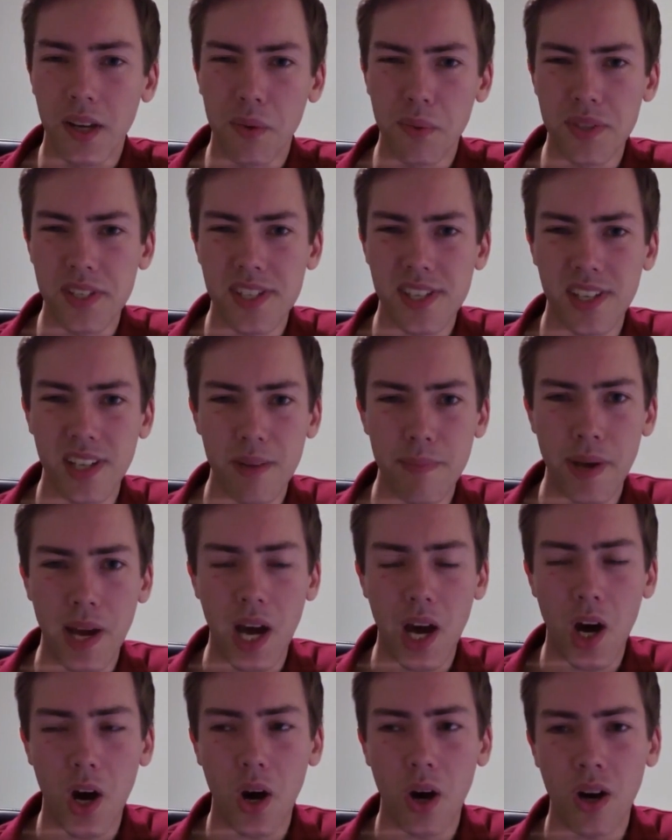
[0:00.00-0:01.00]
And I would say
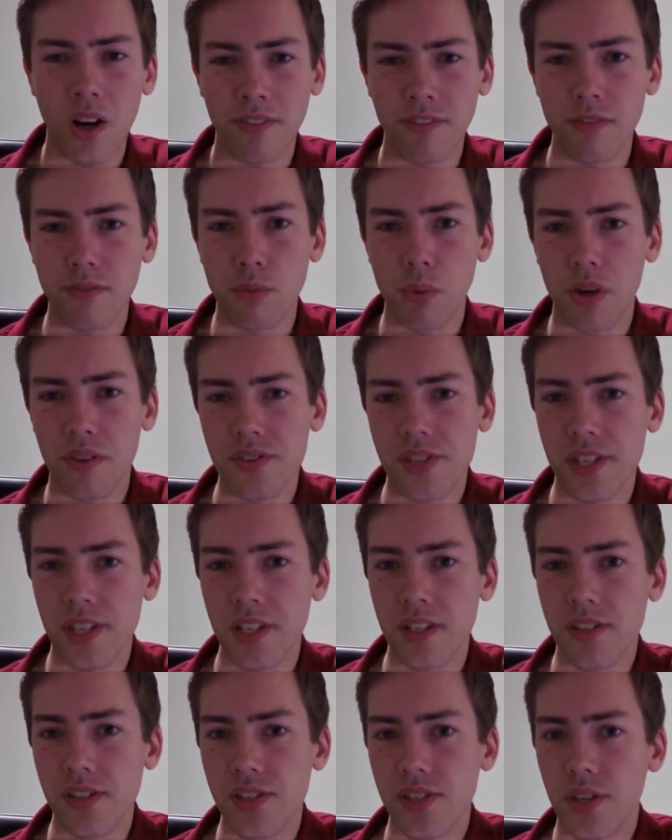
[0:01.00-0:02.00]
about half of what I've
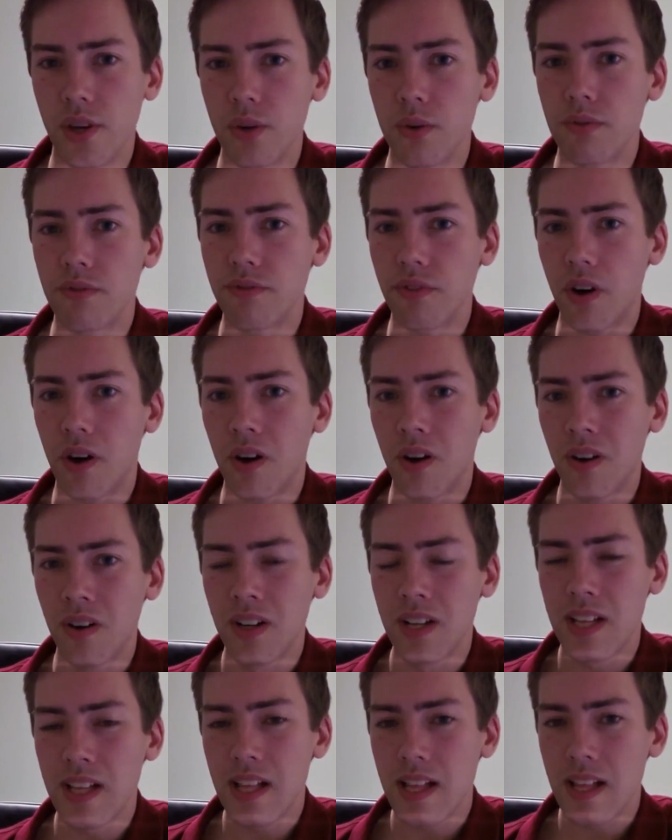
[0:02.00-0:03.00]
seen so
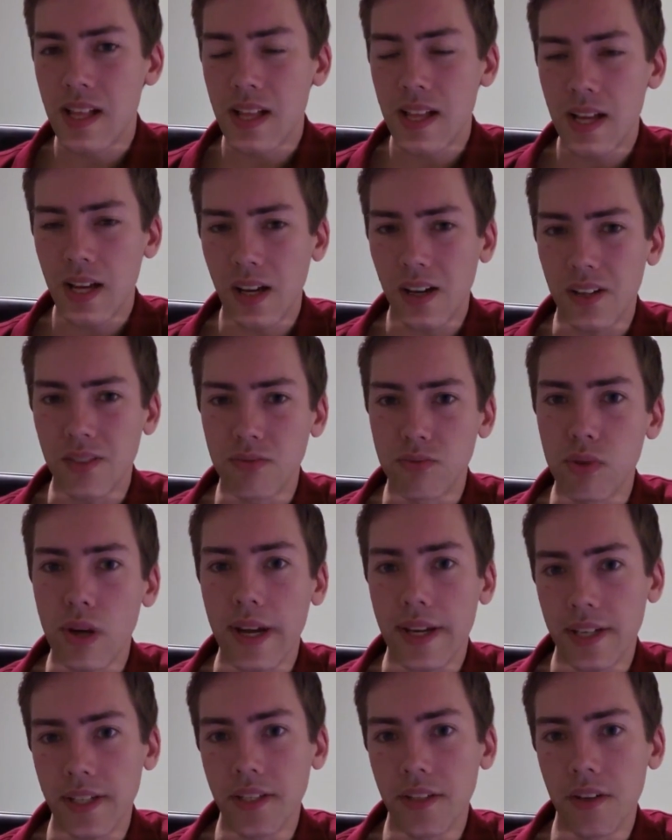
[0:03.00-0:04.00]
far,
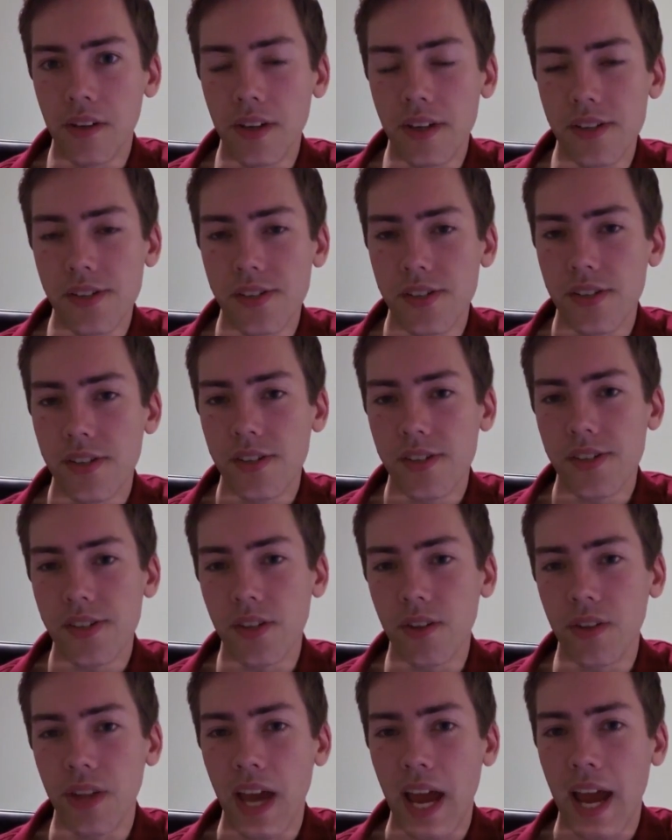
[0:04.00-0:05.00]
I've recognised.
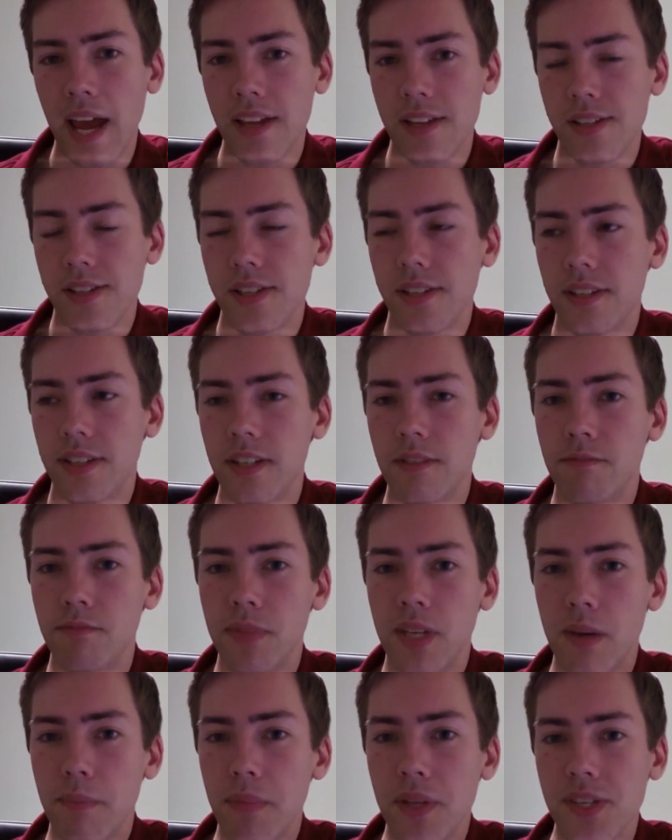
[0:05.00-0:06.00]
So that has
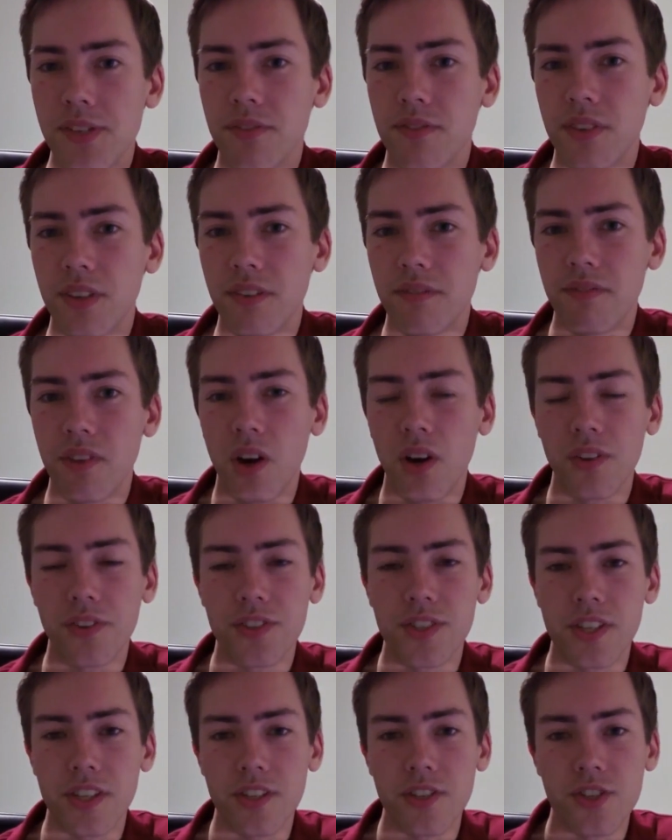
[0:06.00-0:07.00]
given me a bit of an
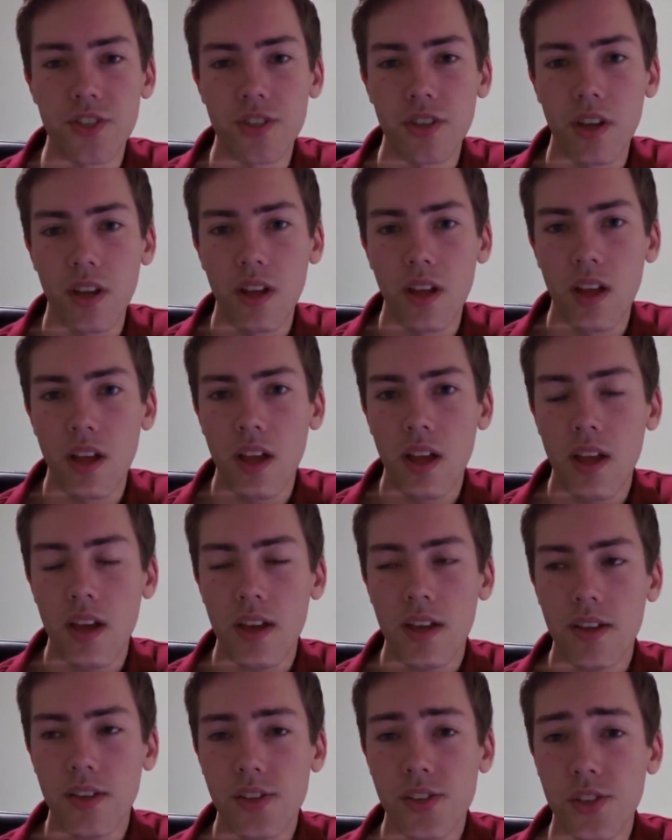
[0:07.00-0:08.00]
advantage.
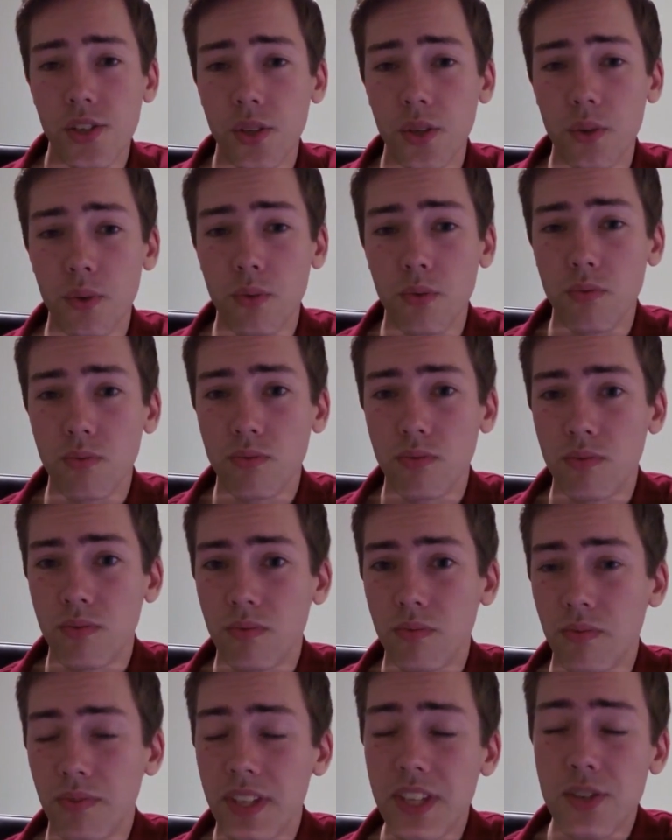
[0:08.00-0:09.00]
So
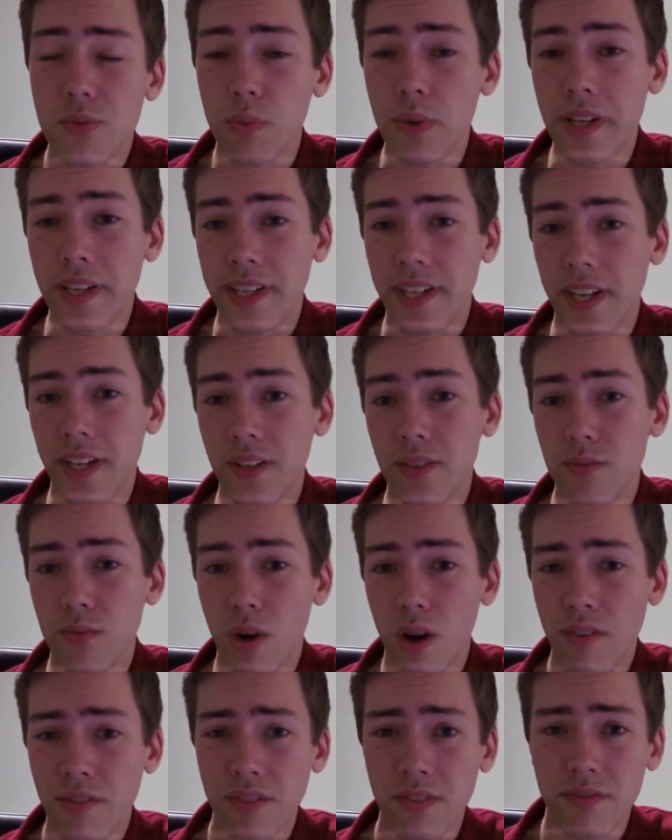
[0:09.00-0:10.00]
this
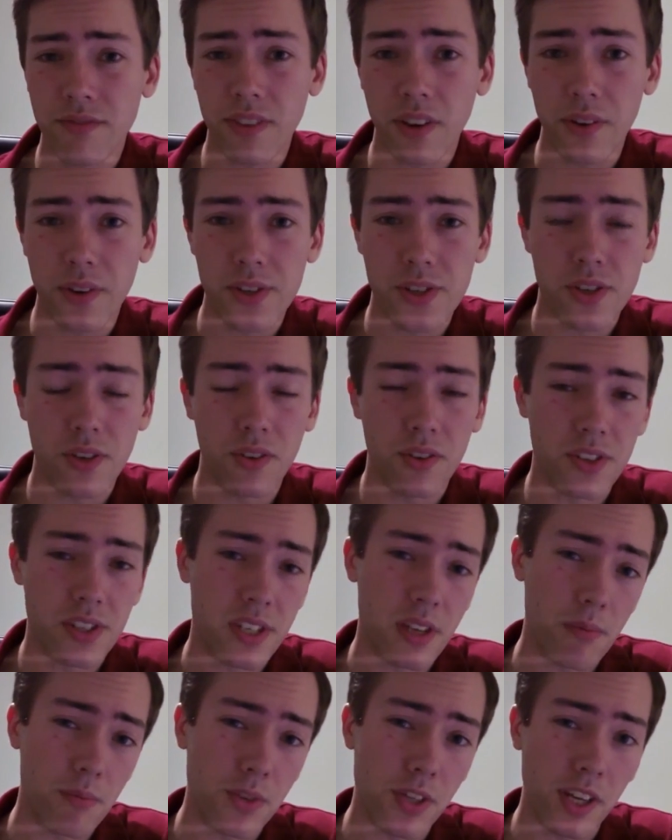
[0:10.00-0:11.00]
weekend, rather than focusing on
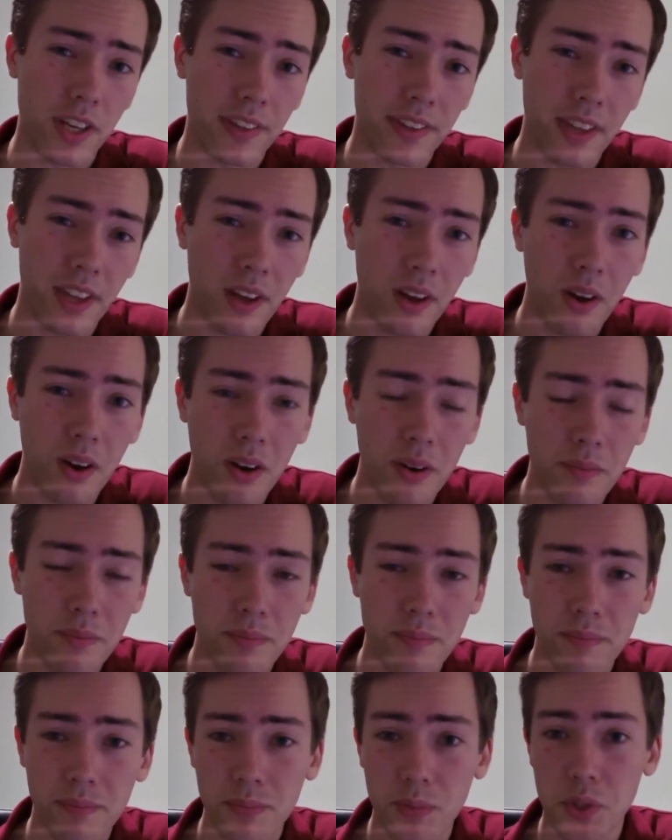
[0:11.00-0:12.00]
a subject that
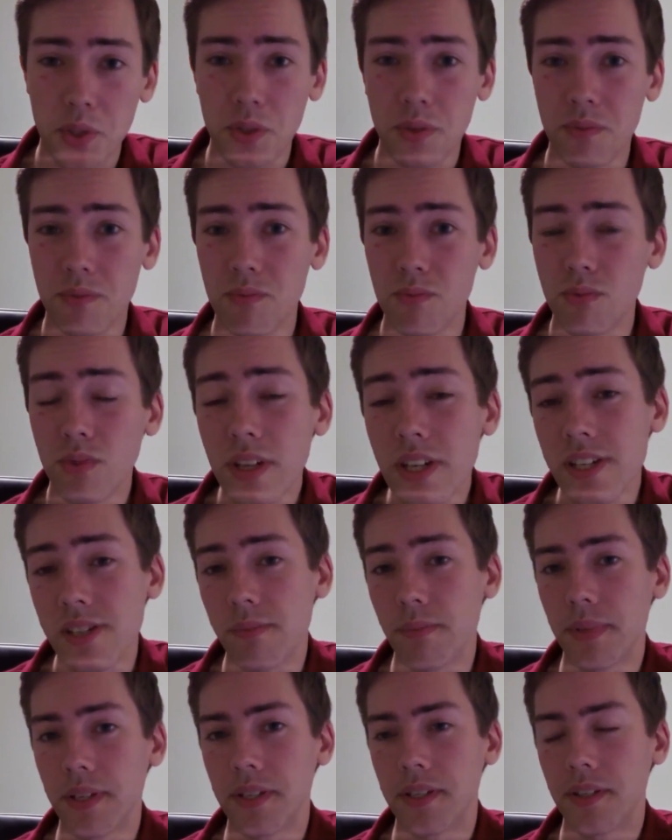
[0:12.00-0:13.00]
I'm
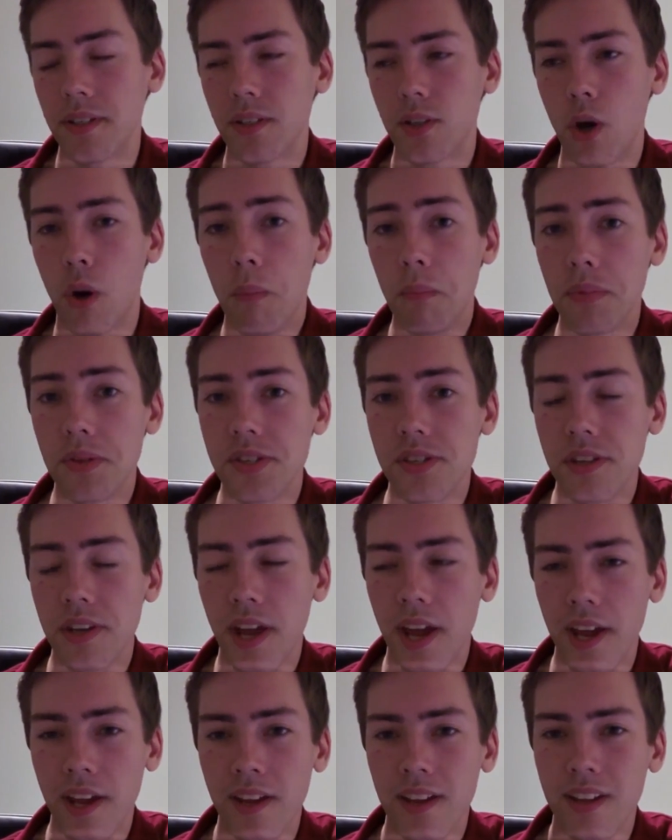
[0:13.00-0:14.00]
reasonably
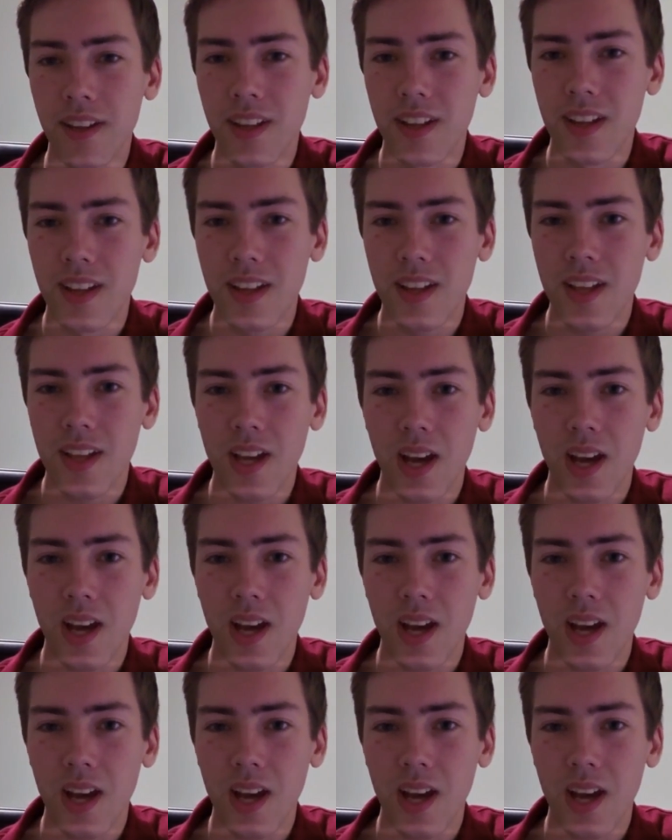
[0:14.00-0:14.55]
competent at,